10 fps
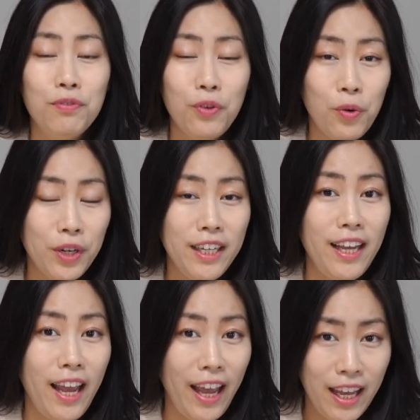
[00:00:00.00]

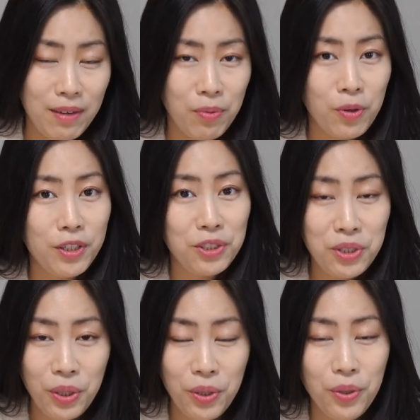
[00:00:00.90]

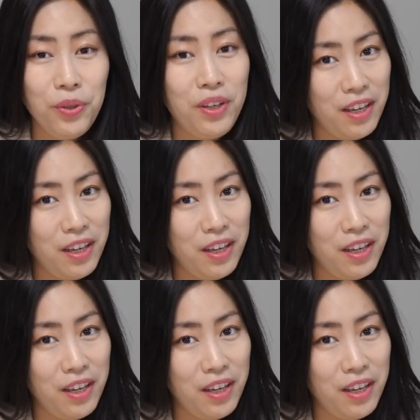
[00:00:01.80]
48.2